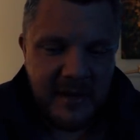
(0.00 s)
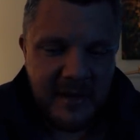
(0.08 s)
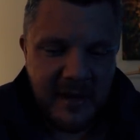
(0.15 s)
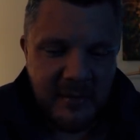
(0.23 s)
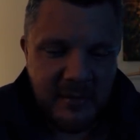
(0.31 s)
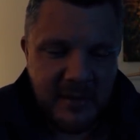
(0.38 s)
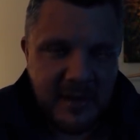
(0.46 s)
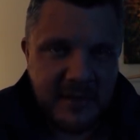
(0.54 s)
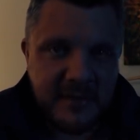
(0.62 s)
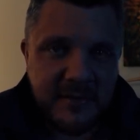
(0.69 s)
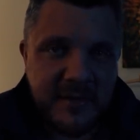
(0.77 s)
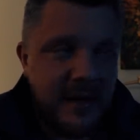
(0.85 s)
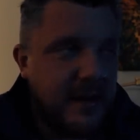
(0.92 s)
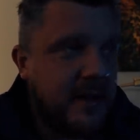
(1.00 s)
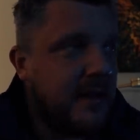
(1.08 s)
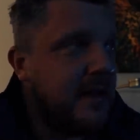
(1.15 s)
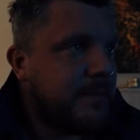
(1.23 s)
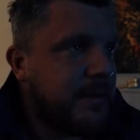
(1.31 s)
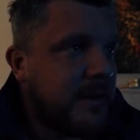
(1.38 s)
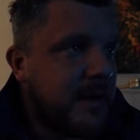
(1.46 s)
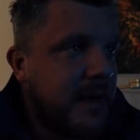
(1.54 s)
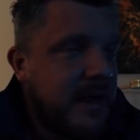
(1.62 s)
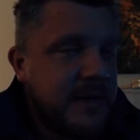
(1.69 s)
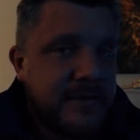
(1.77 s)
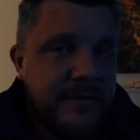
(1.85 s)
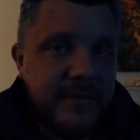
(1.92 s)
how things have kind of
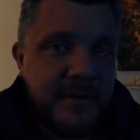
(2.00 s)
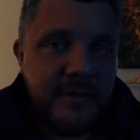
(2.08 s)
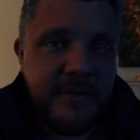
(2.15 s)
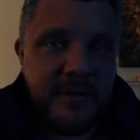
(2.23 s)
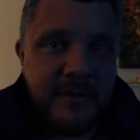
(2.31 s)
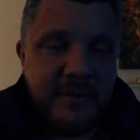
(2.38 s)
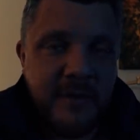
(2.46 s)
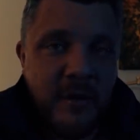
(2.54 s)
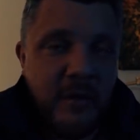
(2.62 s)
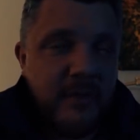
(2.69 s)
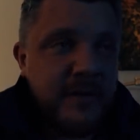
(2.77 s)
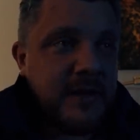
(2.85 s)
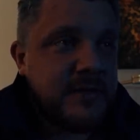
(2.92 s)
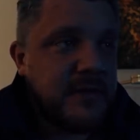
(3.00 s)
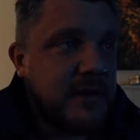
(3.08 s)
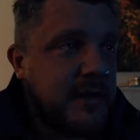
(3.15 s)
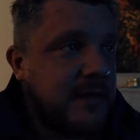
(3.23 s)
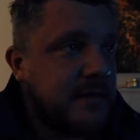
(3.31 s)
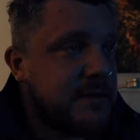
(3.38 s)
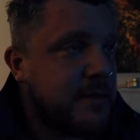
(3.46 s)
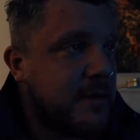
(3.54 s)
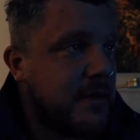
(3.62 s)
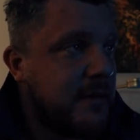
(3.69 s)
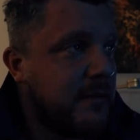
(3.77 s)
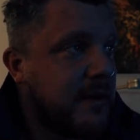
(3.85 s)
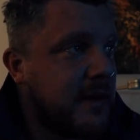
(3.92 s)
progressed for all of us really in the sport,
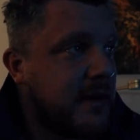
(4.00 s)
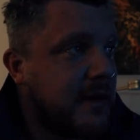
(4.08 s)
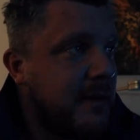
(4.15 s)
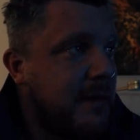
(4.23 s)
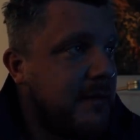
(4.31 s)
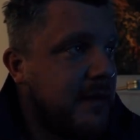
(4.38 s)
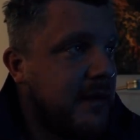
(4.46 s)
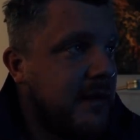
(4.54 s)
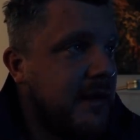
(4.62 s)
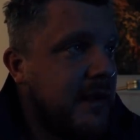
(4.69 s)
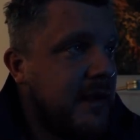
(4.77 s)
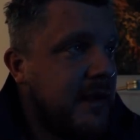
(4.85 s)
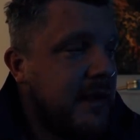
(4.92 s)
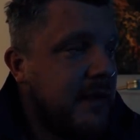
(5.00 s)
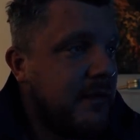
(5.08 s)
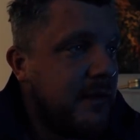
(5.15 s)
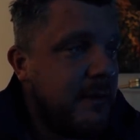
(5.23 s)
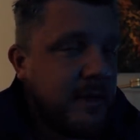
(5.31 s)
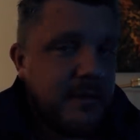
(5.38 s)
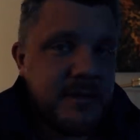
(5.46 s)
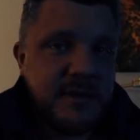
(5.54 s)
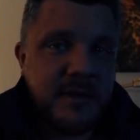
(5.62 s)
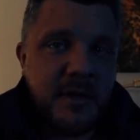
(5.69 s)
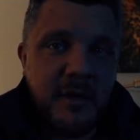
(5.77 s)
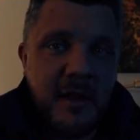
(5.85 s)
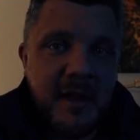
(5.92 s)
and then we can come up to, you know, the mountains in
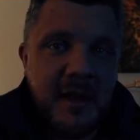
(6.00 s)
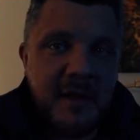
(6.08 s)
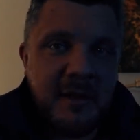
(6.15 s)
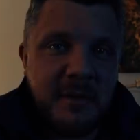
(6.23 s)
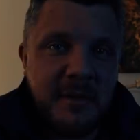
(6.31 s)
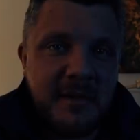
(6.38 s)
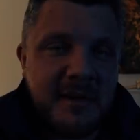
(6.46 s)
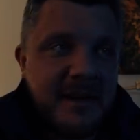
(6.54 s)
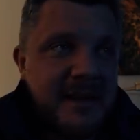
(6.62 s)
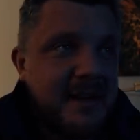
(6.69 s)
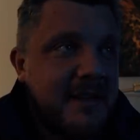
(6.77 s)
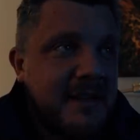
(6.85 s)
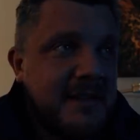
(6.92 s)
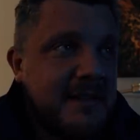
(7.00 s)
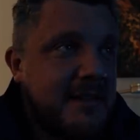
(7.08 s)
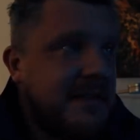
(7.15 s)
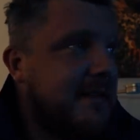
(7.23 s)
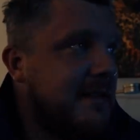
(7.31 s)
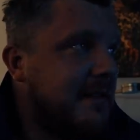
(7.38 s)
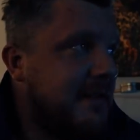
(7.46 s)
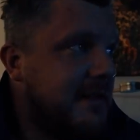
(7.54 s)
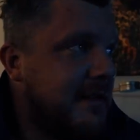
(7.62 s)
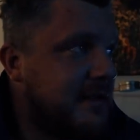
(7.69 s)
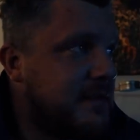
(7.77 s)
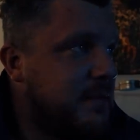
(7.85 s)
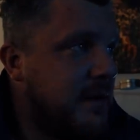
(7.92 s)
Colorado and kind of
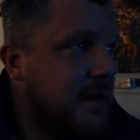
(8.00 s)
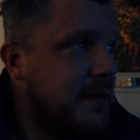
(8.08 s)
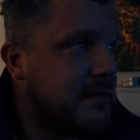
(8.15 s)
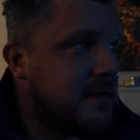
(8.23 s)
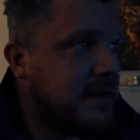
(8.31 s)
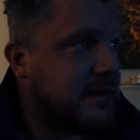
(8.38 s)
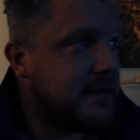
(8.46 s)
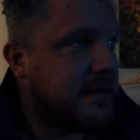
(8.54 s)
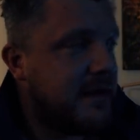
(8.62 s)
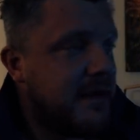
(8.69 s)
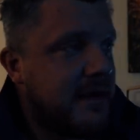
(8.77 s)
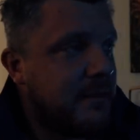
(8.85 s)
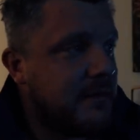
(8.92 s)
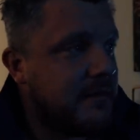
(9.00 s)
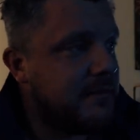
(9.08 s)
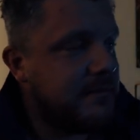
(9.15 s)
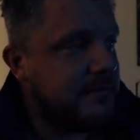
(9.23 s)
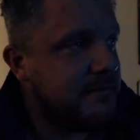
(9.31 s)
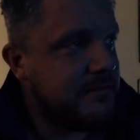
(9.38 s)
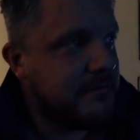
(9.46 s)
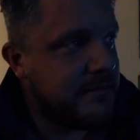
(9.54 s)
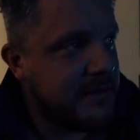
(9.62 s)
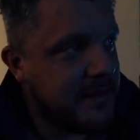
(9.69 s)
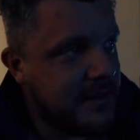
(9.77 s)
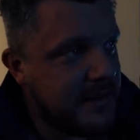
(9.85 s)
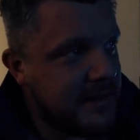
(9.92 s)
experience this incredible
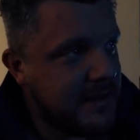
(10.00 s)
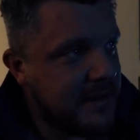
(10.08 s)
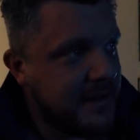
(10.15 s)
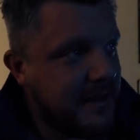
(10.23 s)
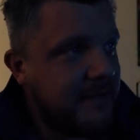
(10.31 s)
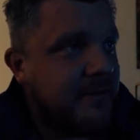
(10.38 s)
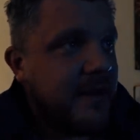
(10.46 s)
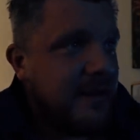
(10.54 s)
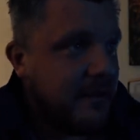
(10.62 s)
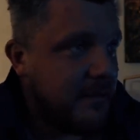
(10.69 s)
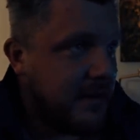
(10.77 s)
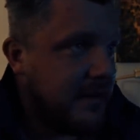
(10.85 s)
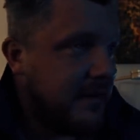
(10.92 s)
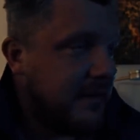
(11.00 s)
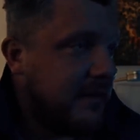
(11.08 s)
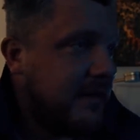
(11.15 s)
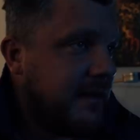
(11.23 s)
environment